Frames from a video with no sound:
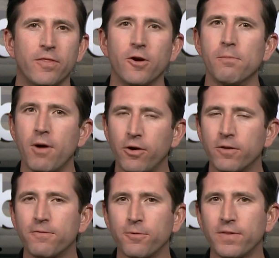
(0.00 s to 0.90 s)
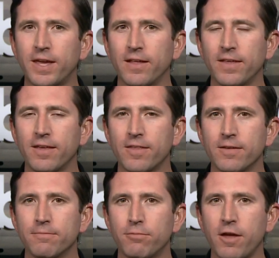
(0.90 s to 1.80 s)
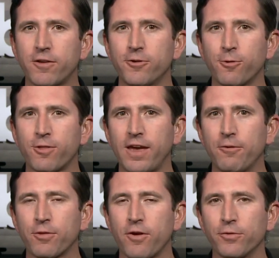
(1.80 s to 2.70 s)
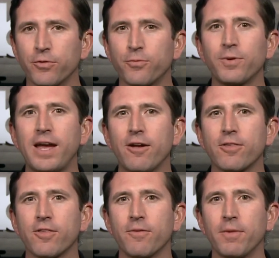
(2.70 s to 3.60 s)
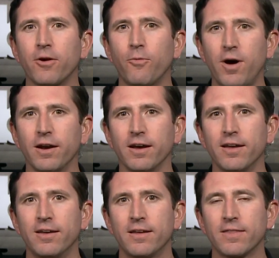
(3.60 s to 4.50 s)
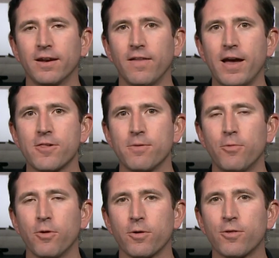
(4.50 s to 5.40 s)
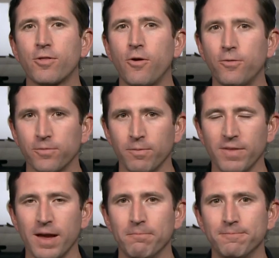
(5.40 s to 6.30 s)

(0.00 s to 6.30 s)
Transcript: Their motive for the killings? Prosecutors say it was over three ounces of marijuana that Elijah Moore stole from them.